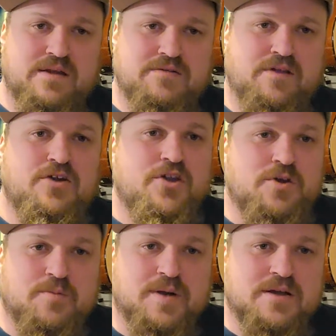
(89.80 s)
a
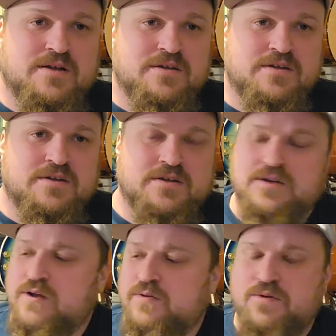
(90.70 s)
noob, you
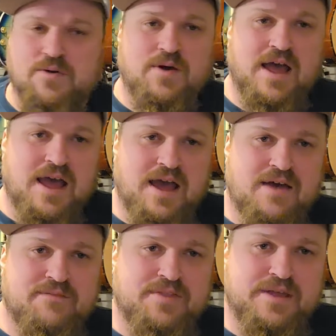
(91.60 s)
know, don't
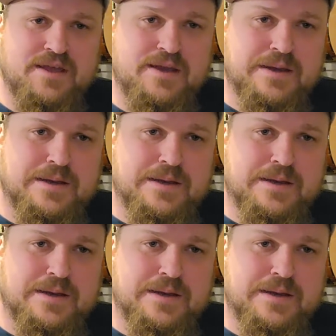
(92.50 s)
have the